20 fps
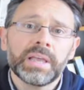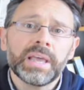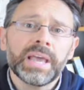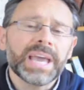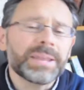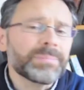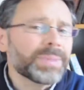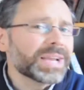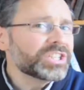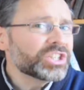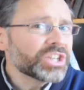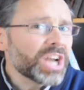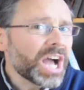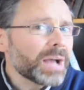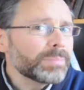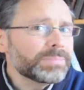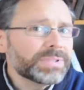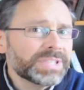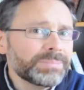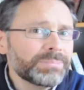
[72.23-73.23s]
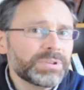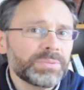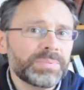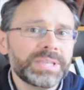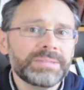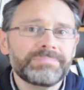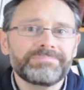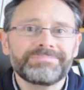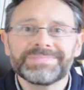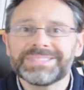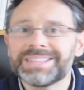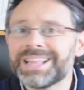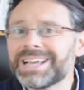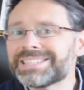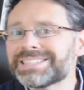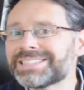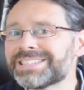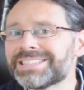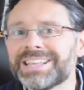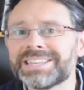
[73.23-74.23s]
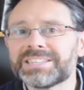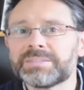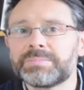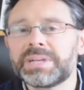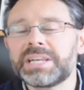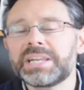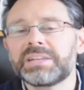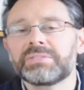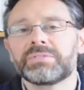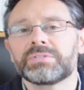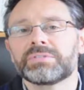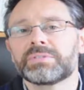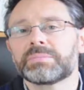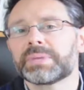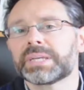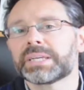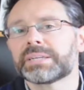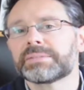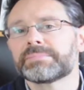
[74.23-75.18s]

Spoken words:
And my job seemed to be less and less meaningful to me.